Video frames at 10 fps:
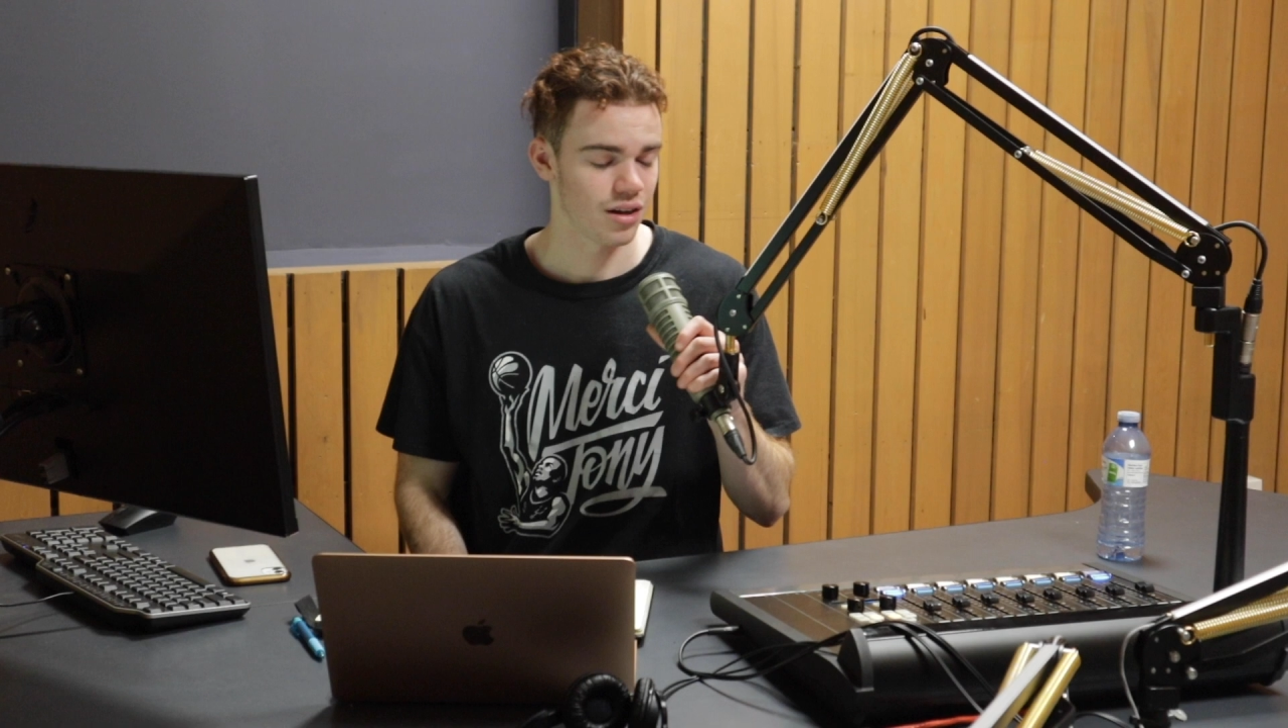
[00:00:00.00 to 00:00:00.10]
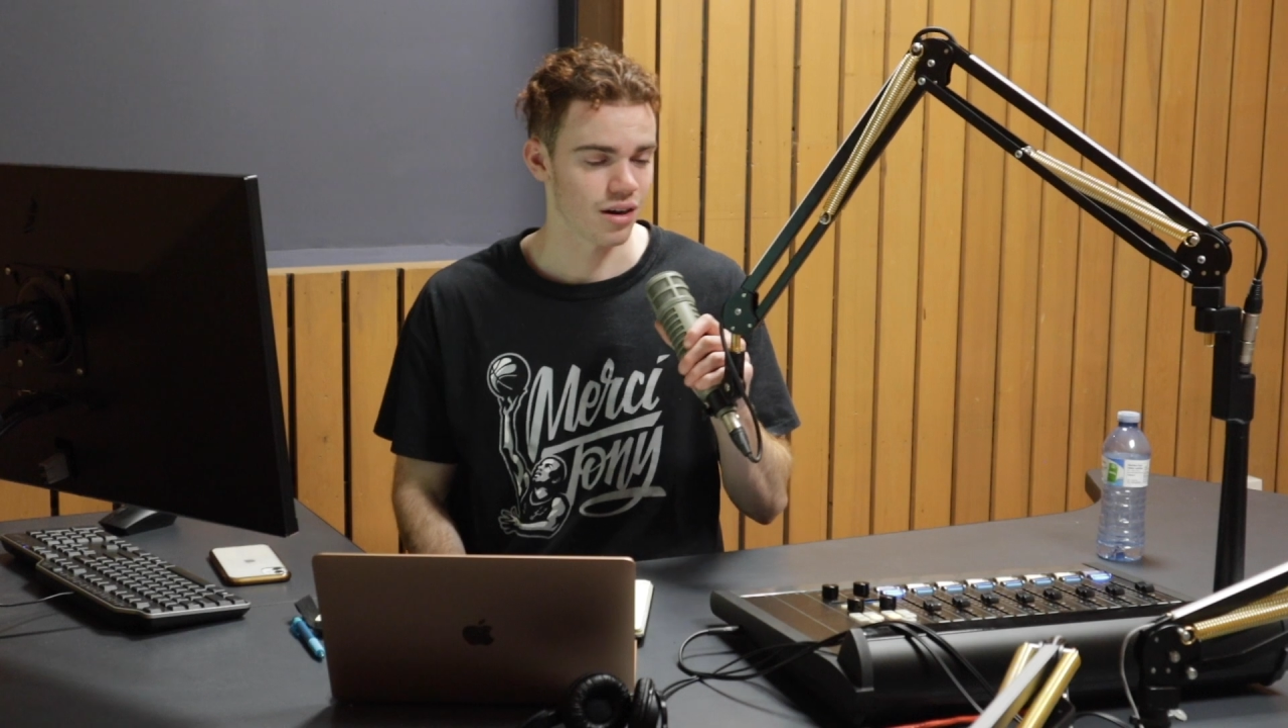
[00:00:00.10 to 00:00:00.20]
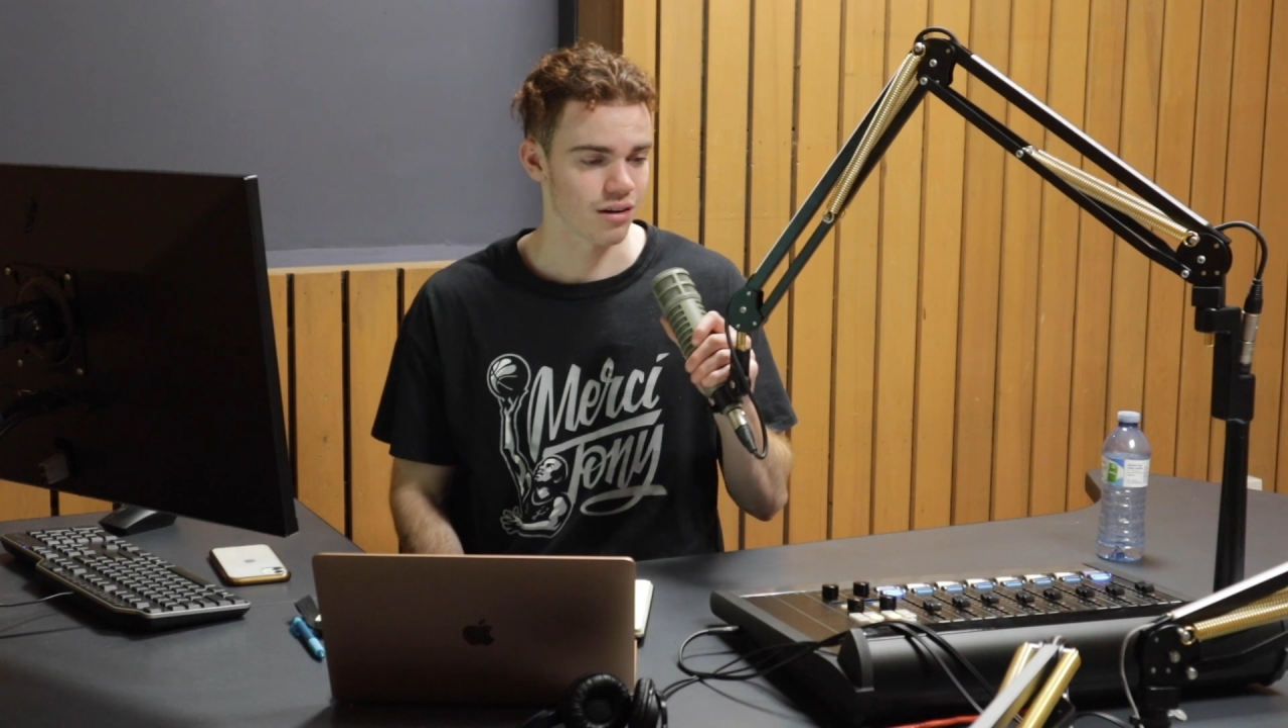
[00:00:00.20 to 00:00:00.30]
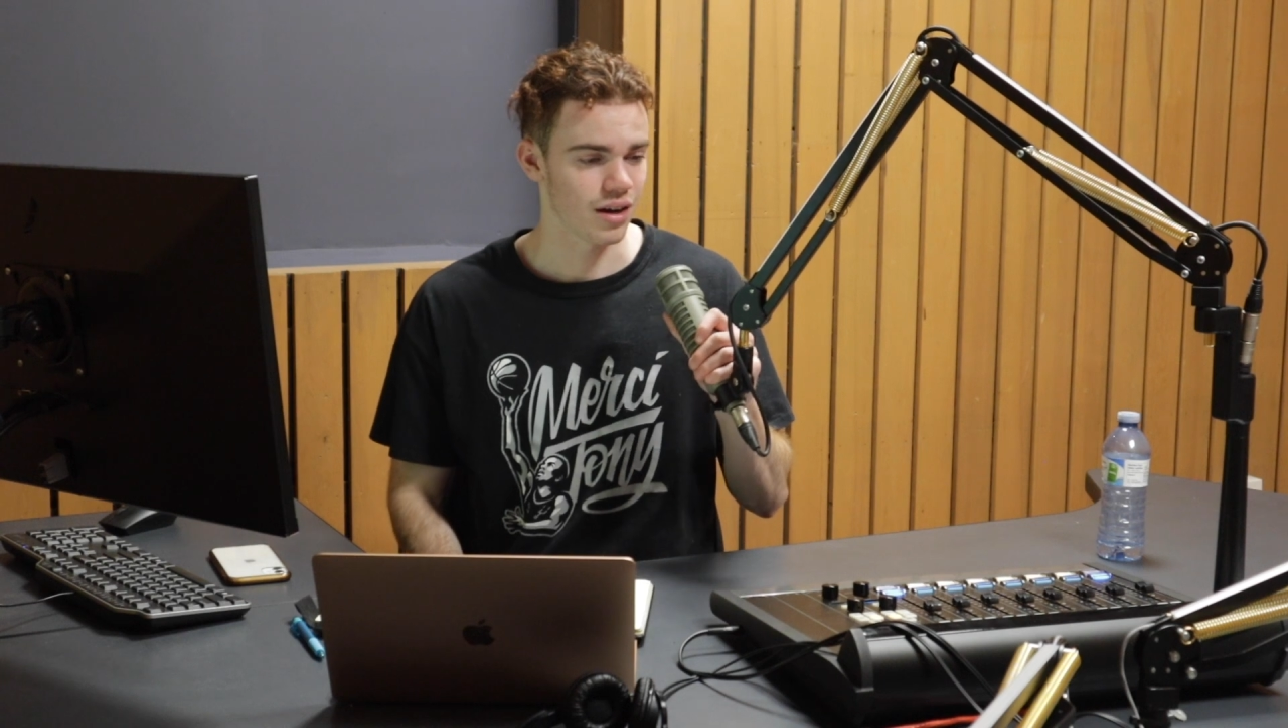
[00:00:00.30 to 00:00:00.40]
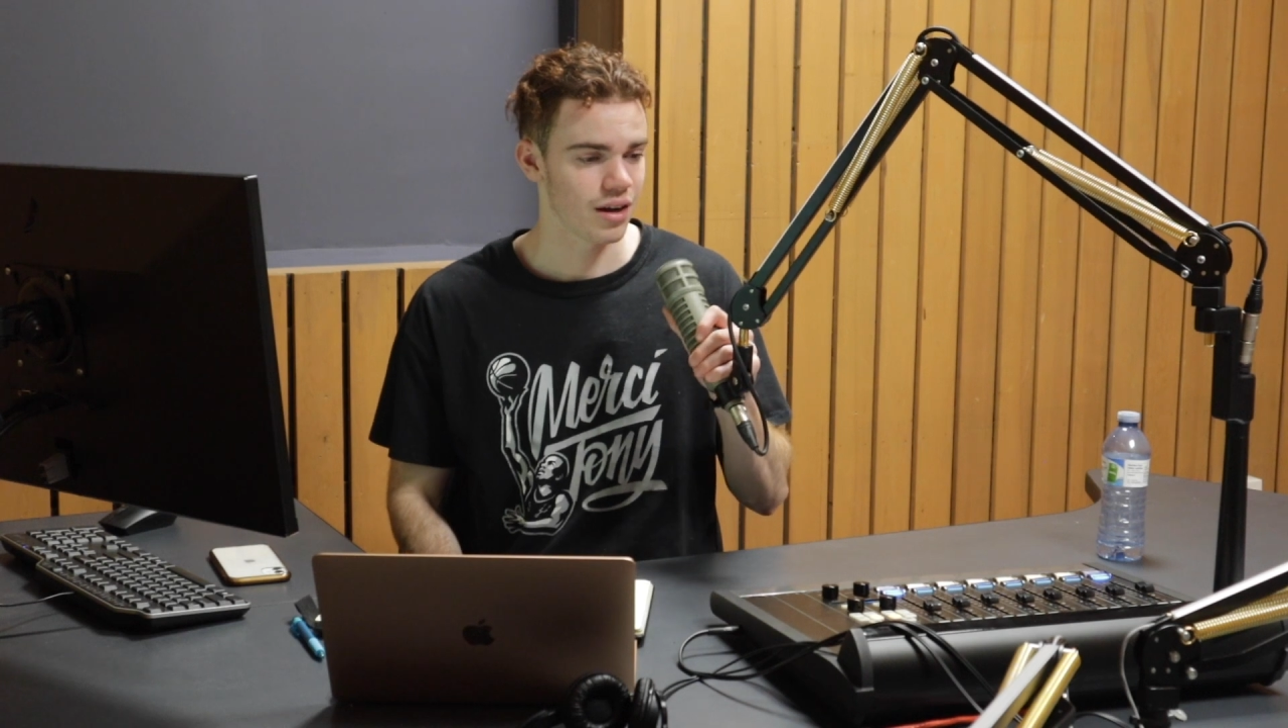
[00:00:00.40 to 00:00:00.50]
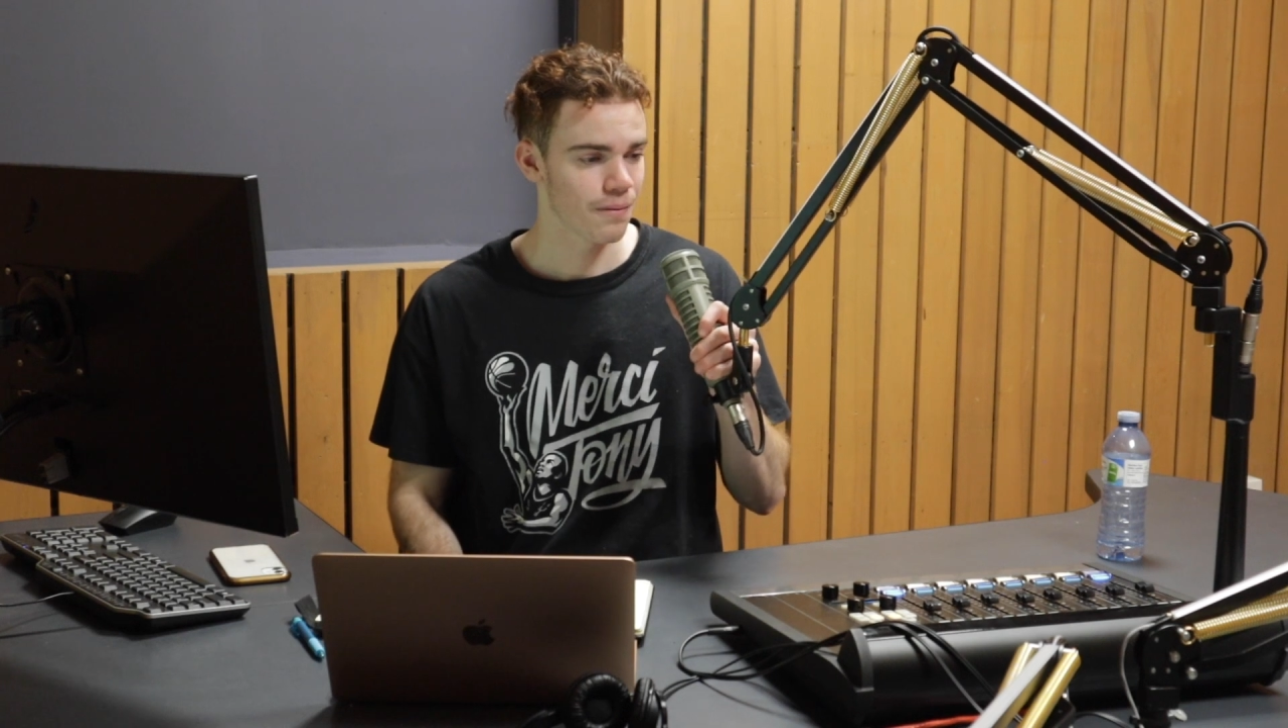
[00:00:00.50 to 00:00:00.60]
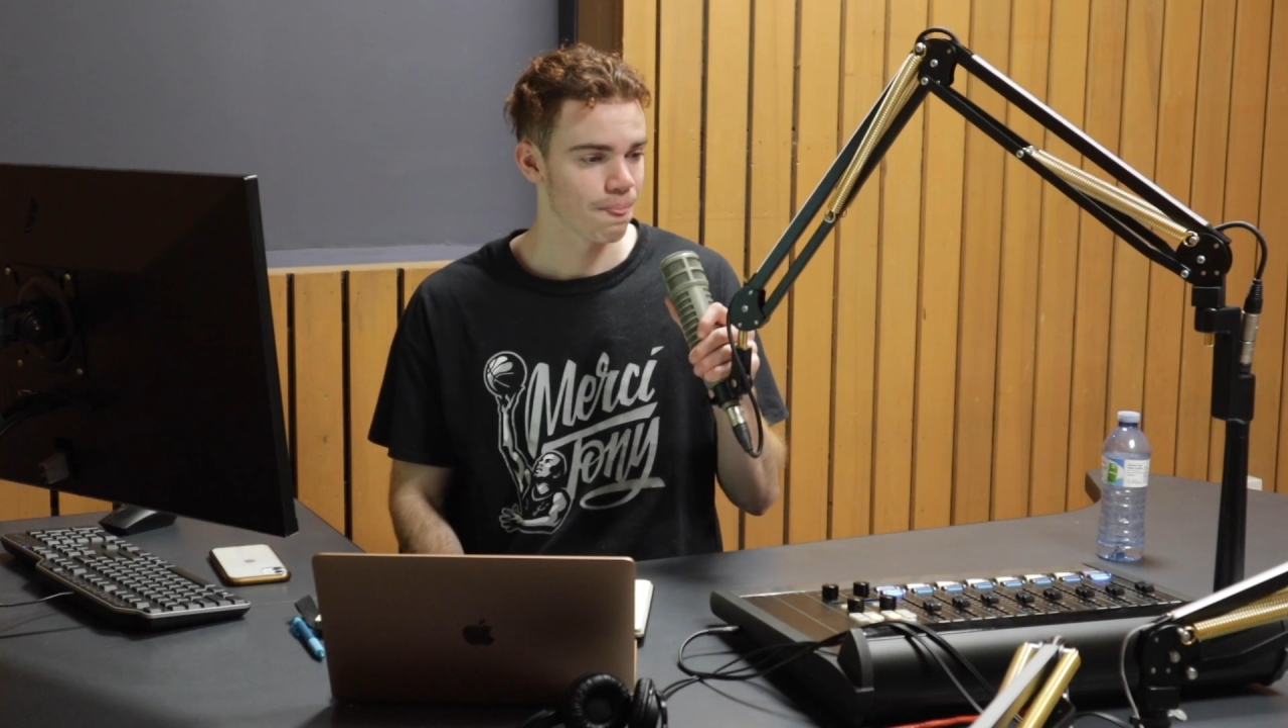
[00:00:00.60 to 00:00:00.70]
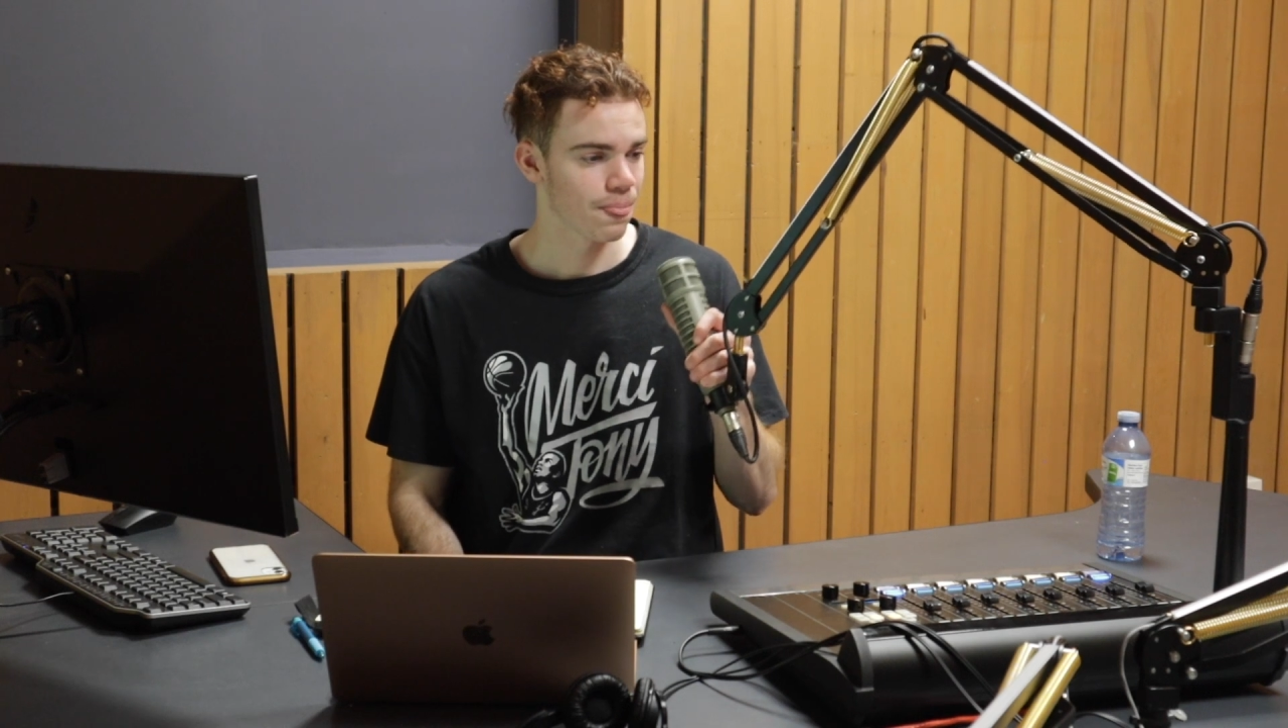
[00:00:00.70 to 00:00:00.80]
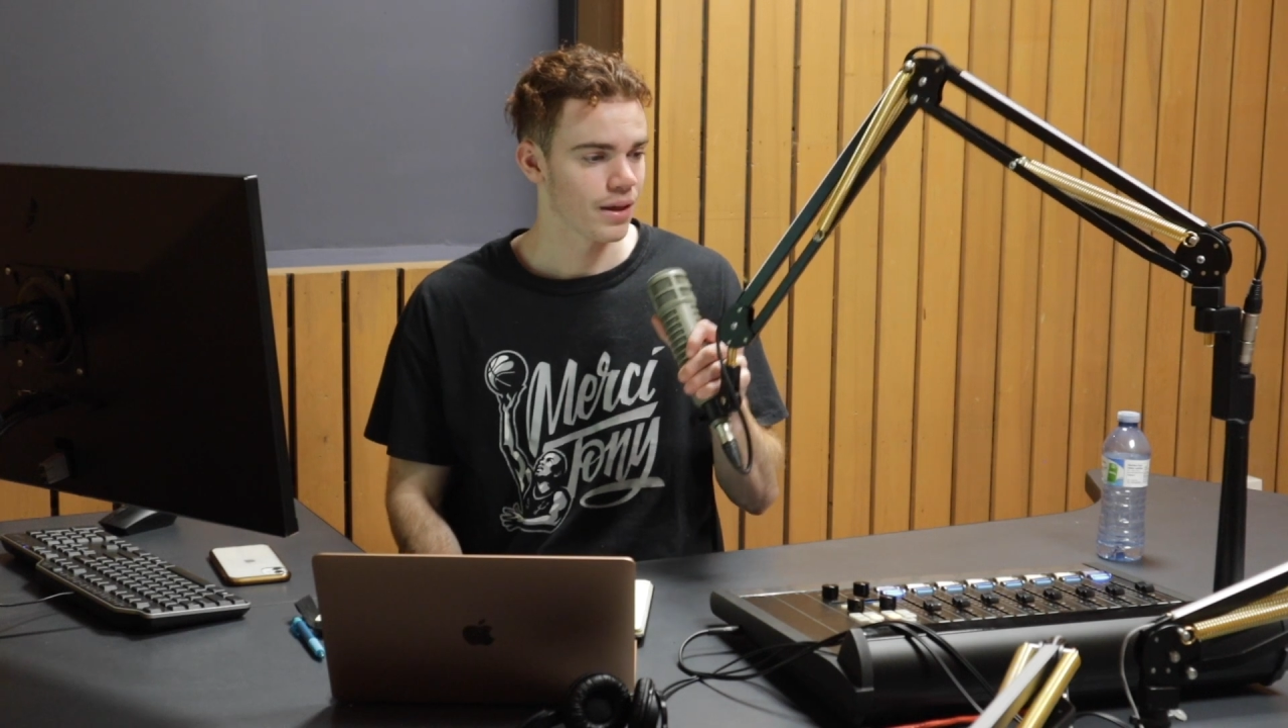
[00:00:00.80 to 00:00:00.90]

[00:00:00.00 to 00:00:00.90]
All right.